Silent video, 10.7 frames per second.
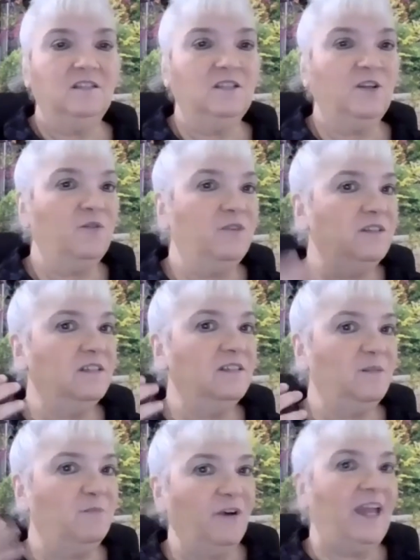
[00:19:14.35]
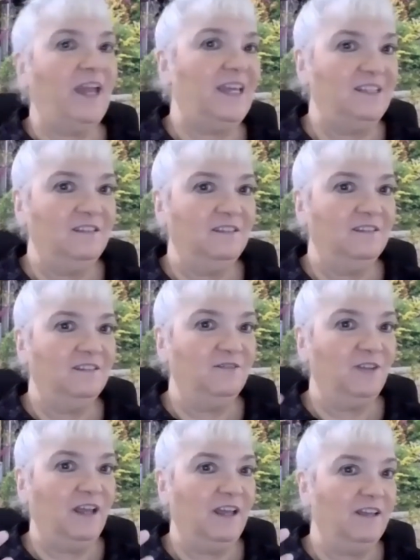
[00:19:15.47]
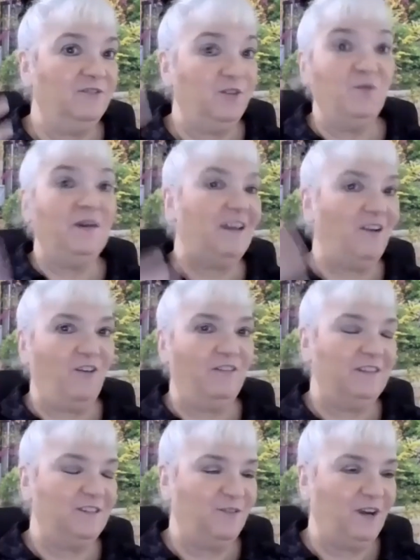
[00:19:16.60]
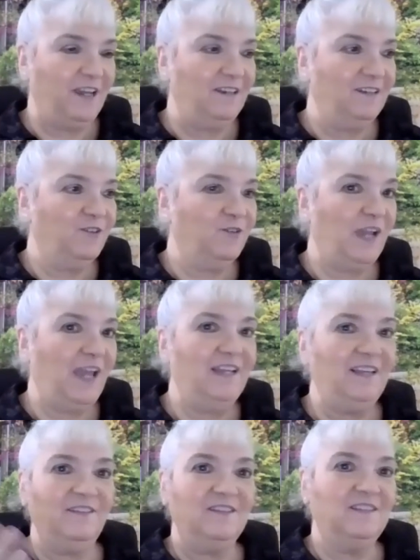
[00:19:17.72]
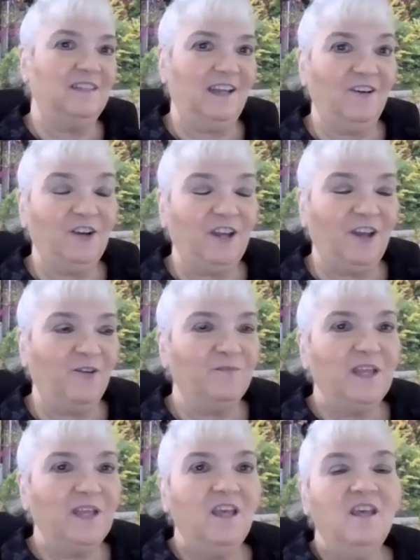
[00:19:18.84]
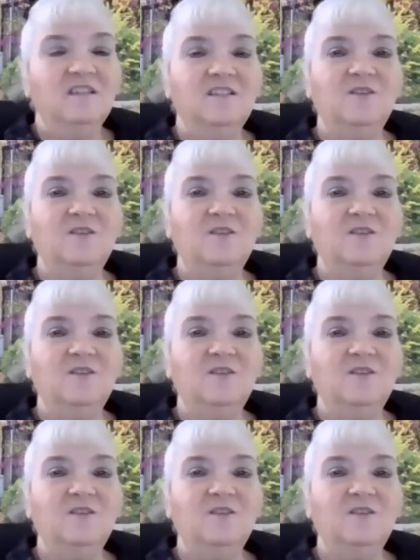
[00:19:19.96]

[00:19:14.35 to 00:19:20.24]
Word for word: So this is the brain doing all this, right? Creating mm. the scenario. Yep.